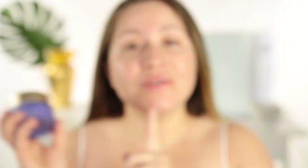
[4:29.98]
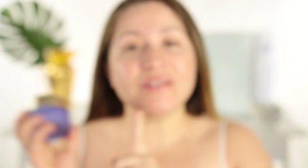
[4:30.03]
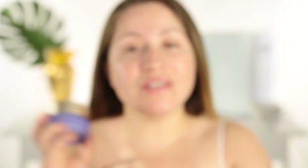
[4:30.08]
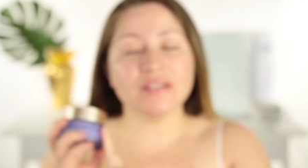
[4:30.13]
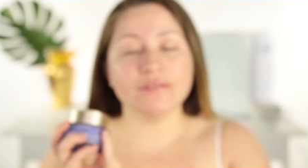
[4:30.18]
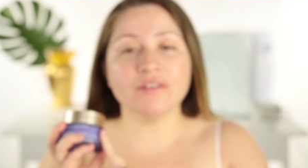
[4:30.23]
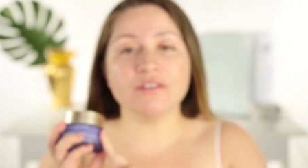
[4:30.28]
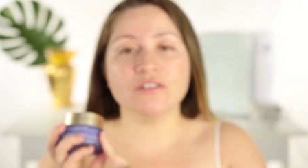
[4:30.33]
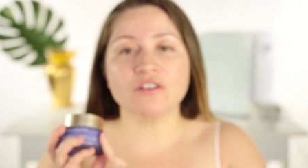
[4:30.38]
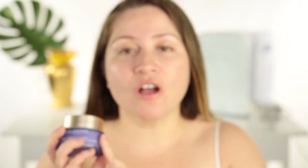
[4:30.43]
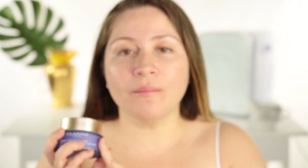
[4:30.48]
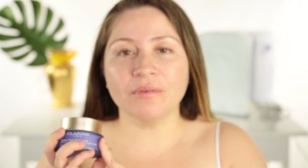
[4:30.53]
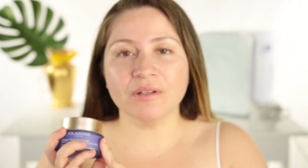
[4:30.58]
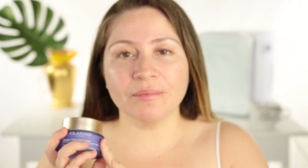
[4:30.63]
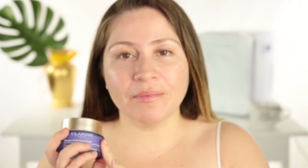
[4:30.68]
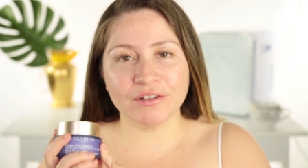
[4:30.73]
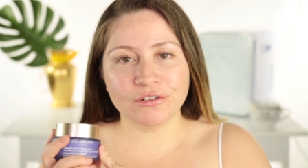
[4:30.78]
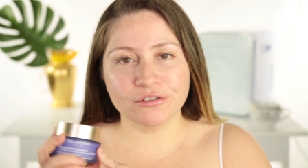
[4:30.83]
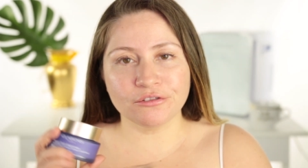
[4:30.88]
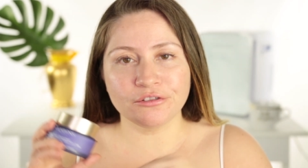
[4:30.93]
received this
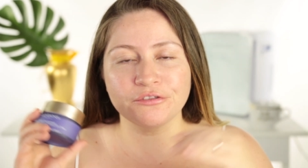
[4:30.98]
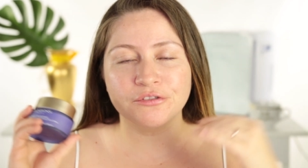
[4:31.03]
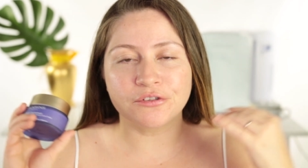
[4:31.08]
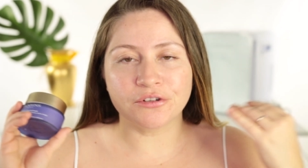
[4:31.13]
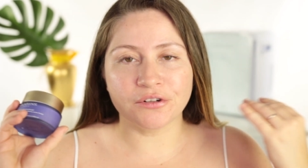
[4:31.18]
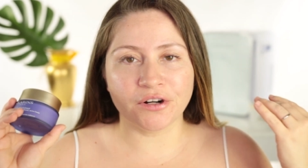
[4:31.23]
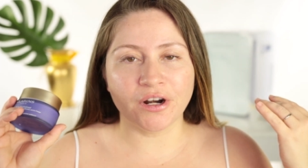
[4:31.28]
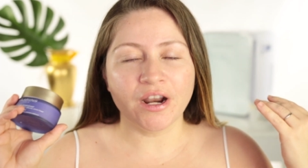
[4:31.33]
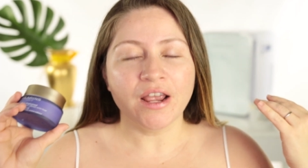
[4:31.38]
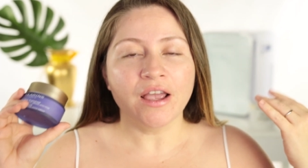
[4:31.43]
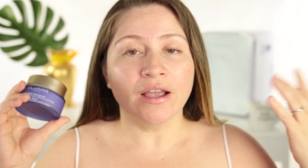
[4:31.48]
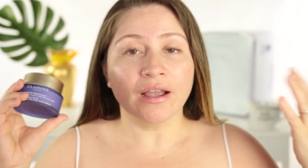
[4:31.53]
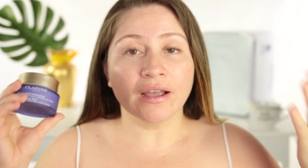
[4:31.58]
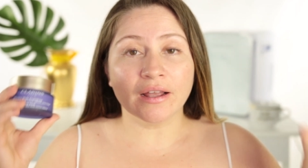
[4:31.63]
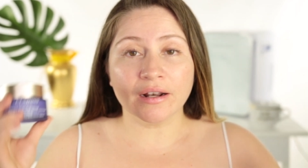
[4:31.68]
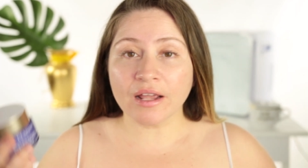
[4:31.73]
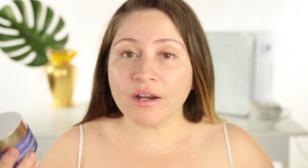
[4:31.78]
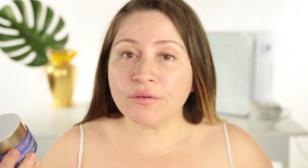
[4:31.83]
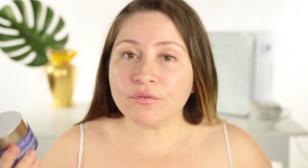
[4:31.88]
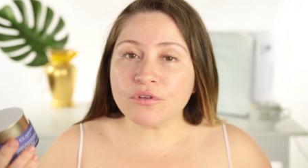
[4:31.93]
complimentary for
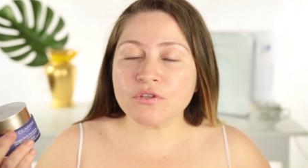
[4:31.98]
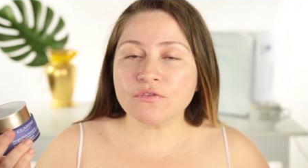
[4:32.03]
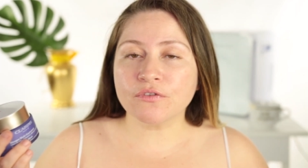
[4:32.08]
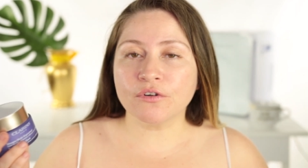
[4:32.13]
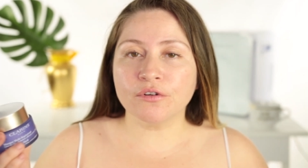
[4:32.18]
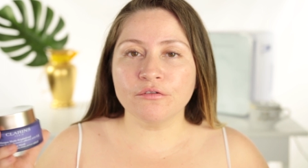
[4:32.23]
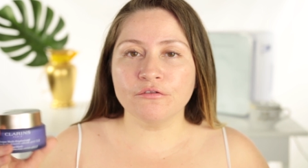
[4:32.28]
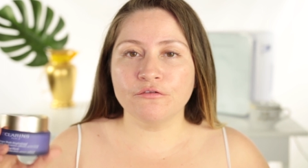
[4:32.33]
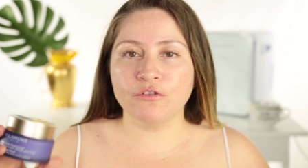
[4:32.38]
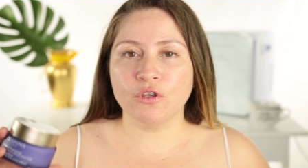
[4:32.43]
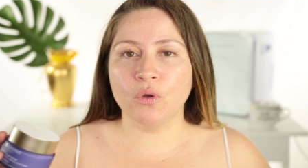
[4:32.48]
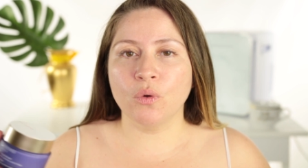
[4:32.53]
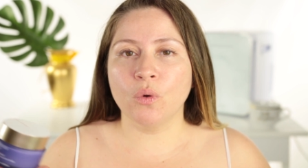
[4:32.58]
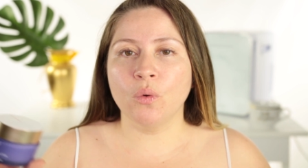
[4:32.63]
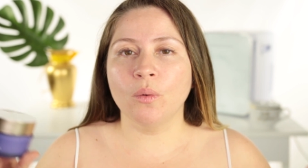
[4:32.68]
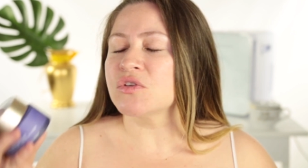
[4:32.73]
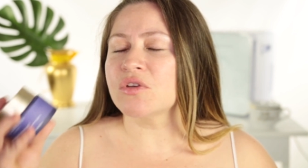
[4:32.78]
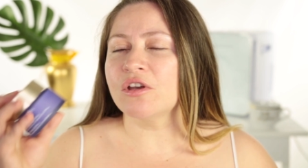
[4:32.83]
Clarins for review.